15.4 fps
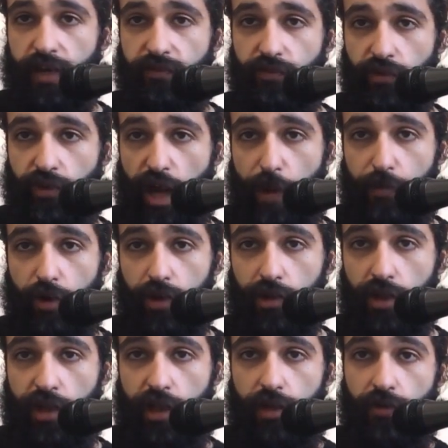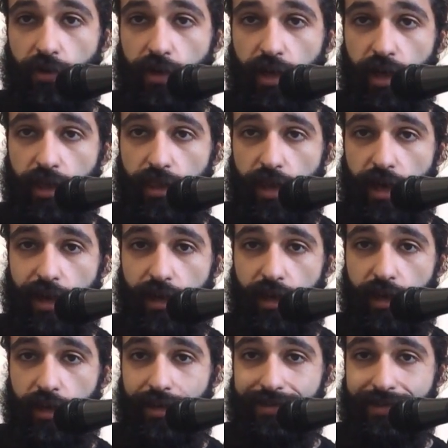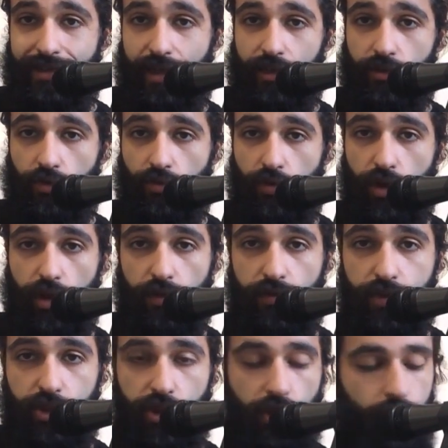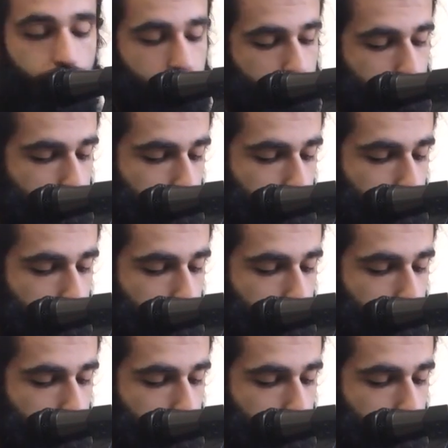after you hammer on to 10, you're gonna hit that again and slide to 12. So